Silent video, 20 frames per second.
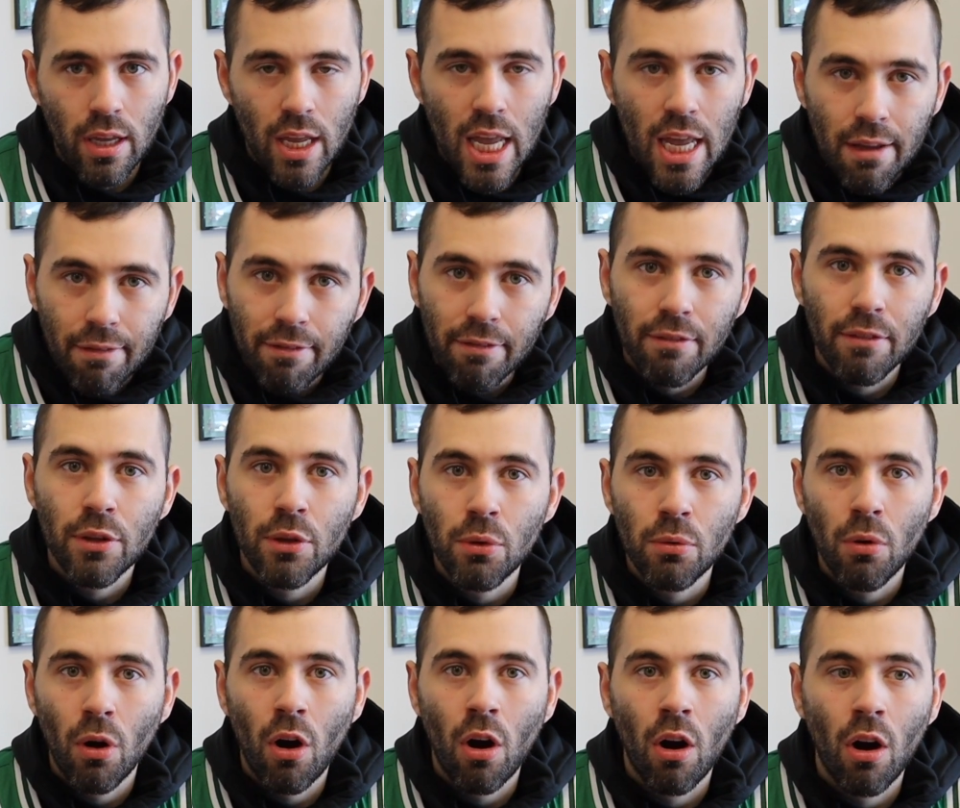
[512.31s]
if
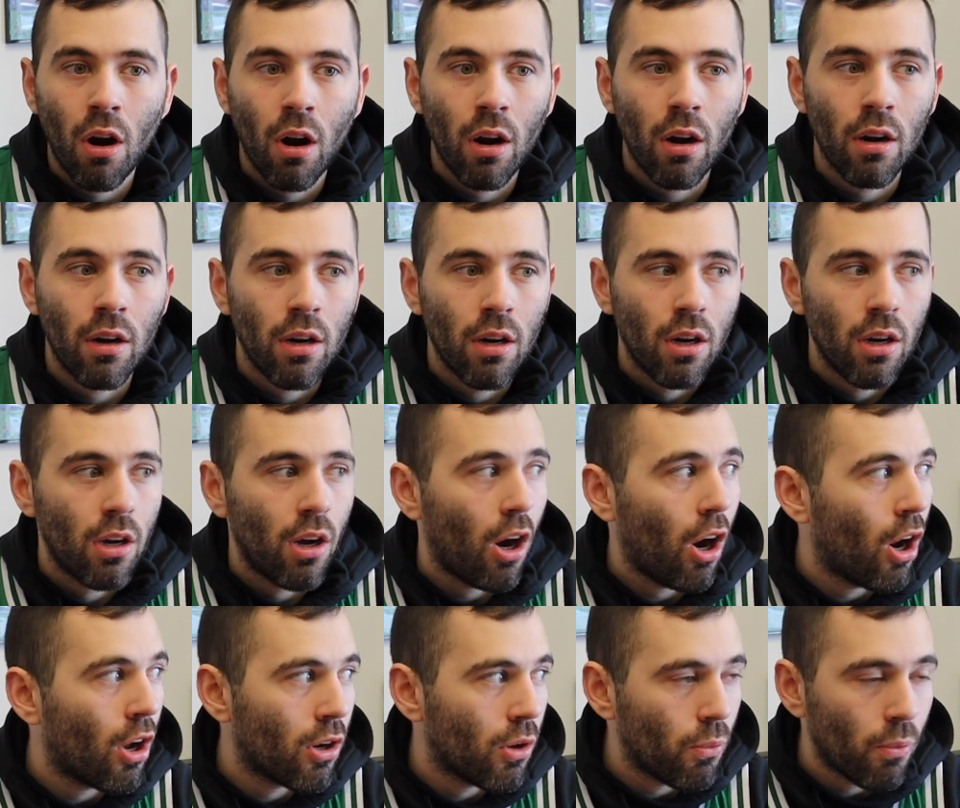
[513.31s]
you are
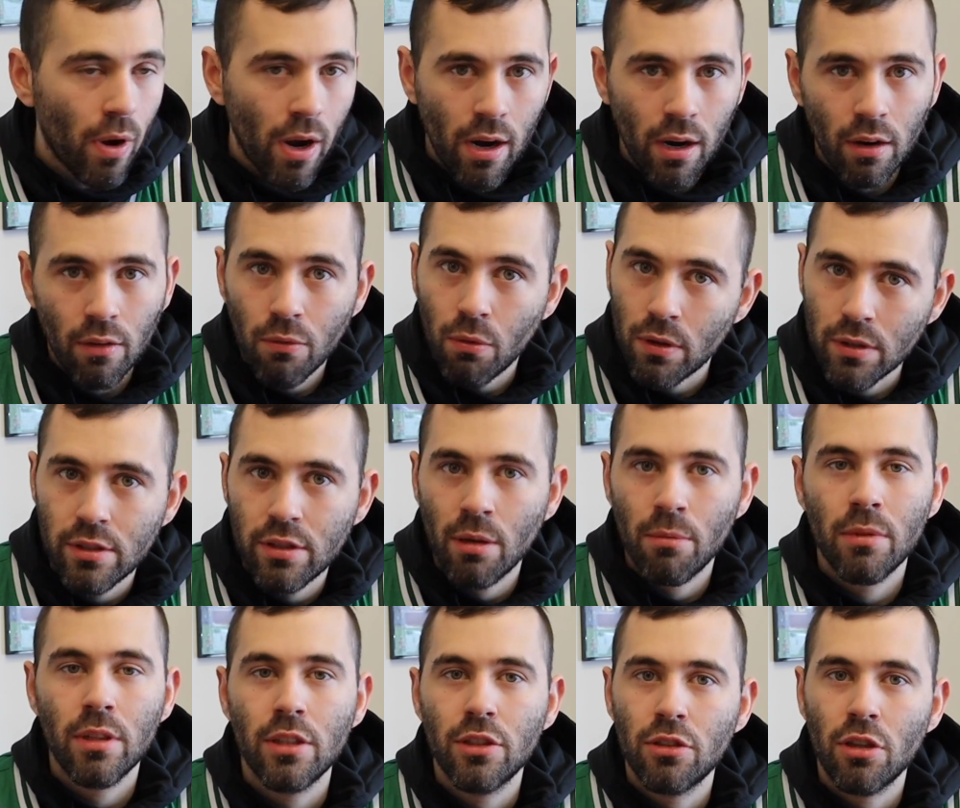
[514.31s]
unaware of what
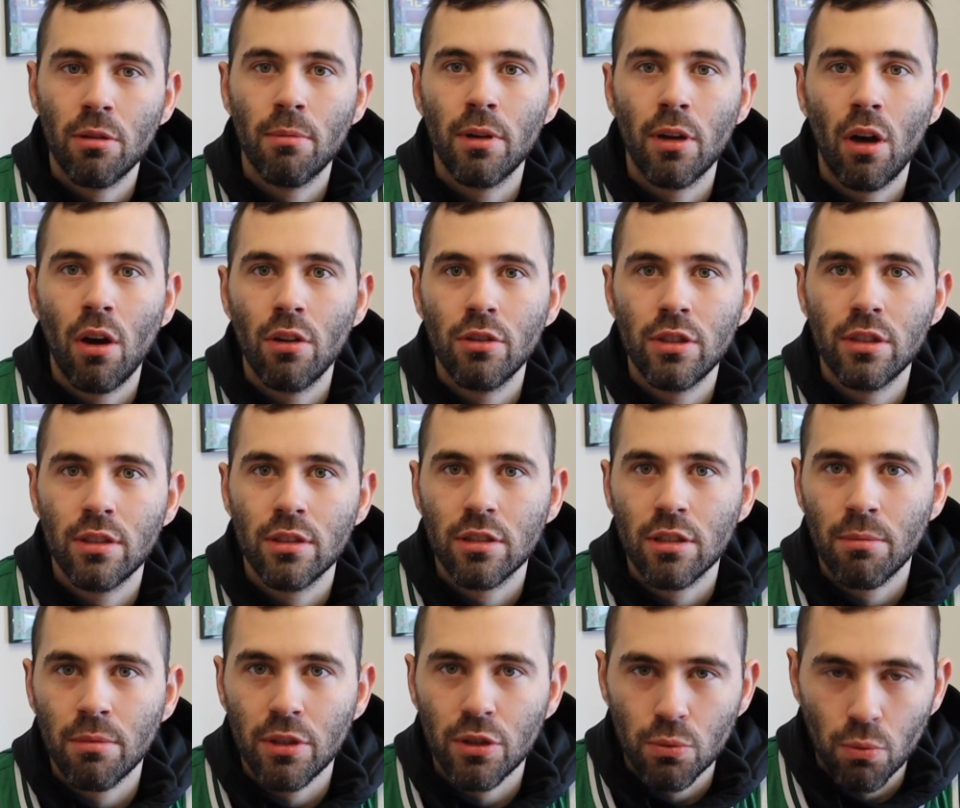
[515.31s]
some of these terminologies and
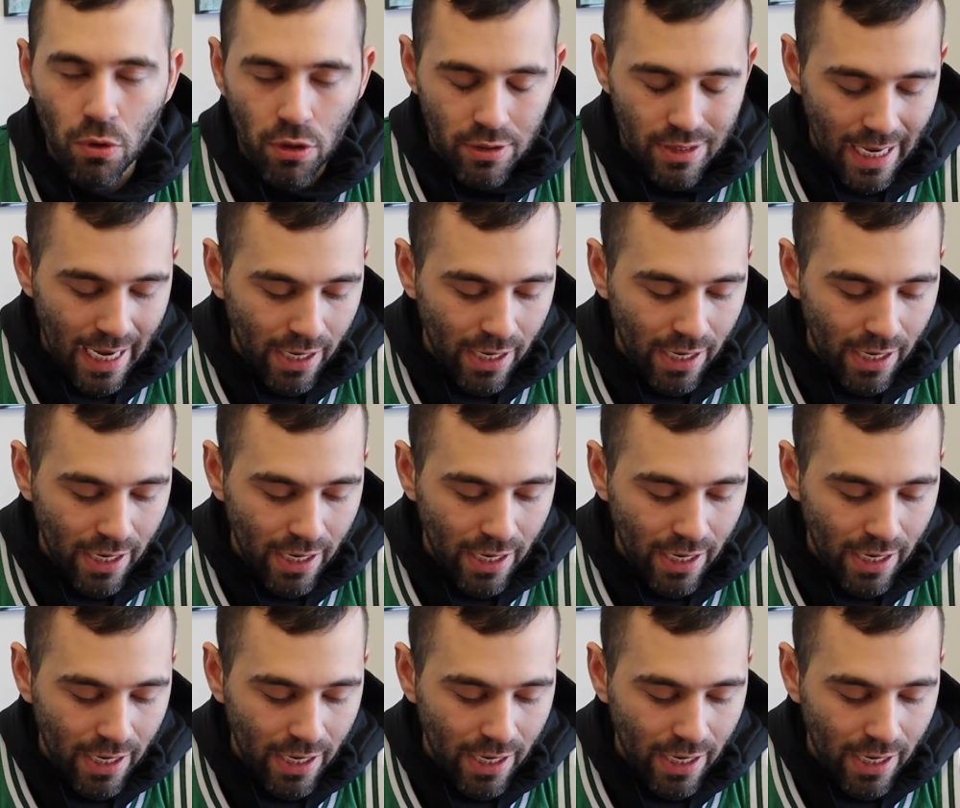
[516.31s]
some of these words